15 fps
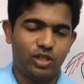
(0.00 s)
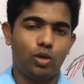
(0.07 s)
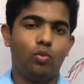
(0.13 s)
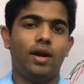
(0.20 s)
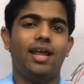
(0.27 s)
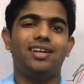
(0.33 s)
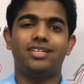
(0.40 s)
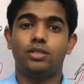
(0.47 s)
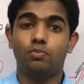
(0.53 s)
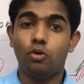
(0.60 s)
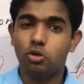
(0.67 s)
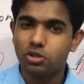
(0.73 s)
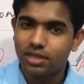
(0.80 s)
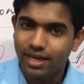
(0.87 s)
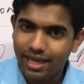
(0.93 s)
one and it's
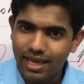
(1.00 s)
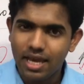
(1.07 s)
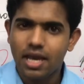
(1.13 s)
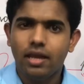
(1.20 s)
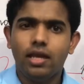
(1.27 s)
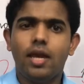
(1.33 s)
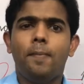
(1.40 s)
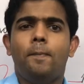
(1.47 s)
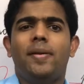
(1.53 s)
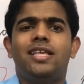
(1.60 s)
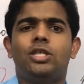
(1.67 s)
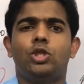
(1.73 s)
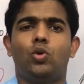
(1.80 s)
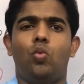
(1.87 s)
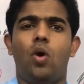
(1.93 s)
mostly
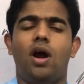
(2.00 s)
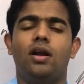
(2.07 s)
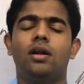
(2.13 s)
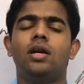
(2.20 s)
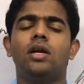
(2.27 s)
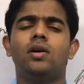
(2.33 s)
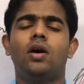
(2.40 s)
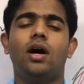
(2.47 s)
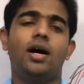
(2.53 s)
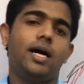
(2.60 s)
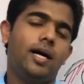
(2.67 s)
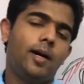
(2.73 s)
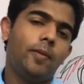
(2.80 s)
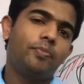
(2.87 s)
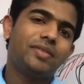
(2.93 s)
impinged one,
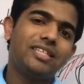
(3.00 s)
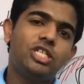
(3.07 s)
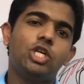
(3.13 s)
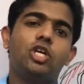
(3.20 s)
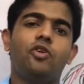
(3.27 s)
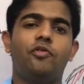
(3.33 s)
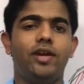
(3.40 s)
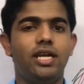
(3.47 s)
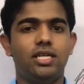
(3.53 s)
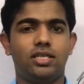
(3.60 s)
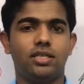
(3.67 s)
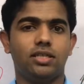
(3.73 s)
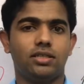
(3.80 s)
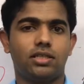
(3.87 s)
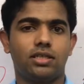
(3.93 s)
um,
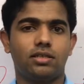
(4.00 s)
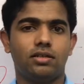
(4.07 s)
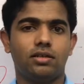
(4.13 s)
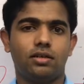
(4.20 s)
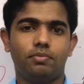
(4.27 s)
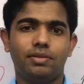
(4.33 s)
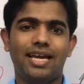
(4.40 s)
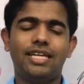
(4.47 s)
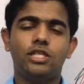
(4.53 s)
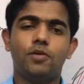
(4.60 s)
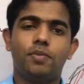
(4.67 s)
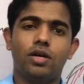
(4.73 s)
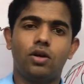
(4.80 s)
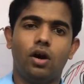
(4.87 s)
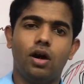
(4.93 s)
decreases that is
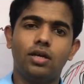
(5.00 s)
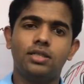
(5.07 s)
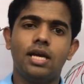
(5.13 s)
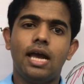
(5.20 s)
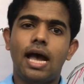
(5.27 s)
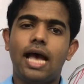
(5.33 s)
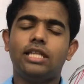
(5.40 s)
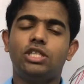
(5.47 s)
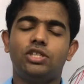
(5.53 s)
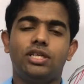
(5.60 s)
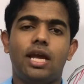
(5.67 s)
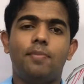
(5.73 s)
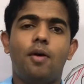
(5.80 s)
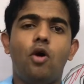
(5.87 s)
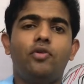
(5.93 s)
because at
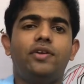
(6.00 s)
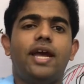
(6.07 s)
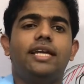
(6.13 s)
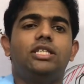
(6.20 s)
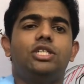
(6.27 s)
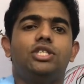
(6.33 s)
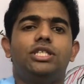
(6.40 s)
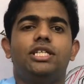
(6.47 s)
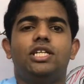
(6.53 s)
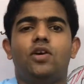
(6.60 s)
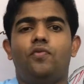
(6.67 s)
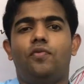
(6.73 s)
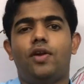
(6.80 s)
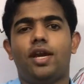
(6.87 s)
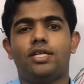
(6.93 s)
about 90 degree of
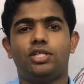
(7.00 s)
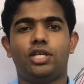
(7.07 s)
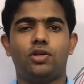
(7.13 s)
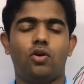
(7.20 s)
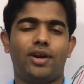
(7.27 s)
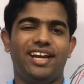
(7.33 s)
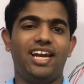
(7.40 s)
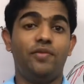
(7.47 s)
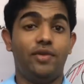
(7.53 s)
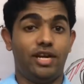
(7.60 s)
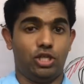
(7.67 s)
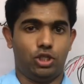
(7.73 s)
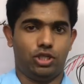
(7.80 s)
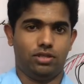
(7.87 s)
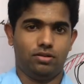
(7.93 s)
flexion or
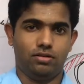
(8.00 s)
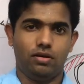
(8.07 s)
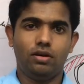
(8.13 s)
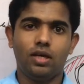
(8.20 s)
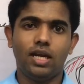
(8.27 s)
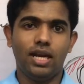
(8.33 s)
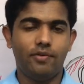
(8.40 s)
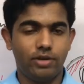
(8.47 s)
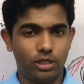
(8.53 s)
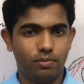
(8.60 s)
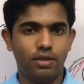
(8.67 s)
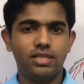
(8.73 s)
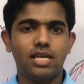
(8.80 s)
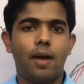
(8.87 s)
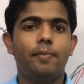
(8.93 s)
elevation okay elevation
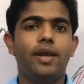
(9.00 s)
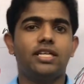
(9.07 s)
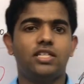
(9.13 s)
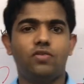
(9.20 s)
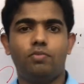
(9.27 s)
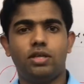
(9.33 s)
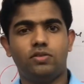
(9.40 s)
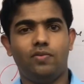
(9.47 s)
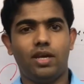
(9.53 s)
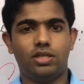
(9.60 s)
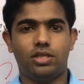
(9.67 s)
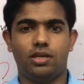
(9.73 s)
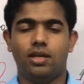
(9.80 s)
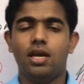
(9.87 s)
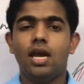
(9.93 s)
means abduction plus
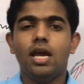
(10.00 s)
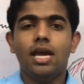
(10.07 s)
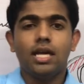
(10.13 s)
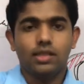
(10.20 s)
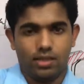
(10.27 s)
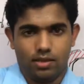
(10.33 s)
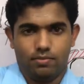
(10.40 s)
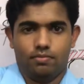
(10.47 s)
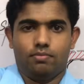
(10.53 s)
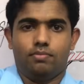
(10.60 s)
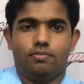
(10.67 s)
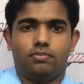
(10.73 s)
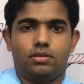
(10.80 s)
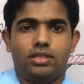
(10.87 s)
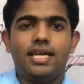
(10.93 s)
flexion the
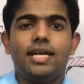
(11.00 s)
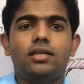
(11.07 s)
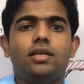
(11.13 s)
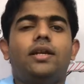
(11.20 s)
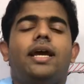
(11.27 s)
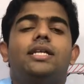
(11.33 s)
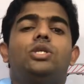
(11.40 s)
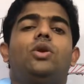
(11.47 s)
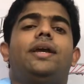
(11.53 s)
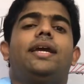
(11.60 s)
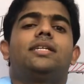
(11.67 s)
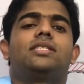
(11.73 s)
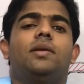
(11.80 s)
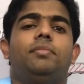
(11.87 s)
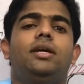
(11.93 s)
tendon actually gets
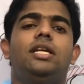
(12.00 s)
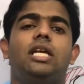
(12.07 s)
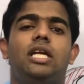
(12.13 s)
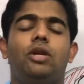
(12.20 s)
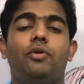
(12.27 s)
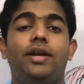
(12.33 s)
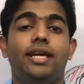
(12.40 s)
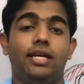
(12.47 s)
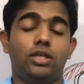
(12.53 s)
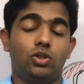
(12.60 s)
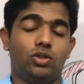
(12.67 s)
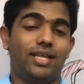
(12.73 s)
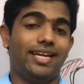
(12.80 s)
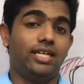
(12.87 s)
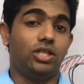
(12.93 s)
immediately rotated so
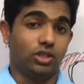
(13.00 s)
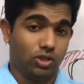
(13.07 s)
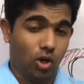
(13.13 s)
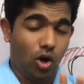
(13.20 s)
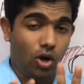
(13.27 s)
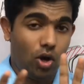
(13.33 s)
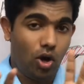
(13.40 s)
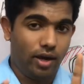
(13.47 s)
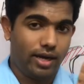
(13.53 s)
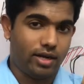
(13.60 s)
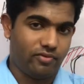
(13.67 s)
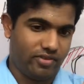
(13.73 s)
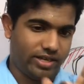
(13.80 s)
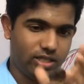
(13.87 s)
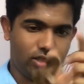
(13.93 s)
that it no longer
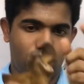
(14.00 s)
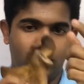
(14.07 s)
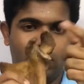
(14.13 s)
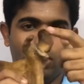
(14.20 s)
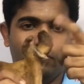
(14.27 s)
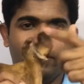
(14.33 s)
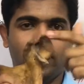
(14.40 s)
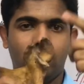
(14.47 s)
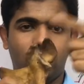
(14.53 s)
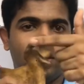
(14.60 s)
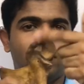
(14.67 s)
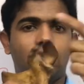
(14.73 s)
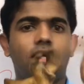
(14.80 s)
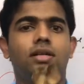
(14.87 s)
rests between this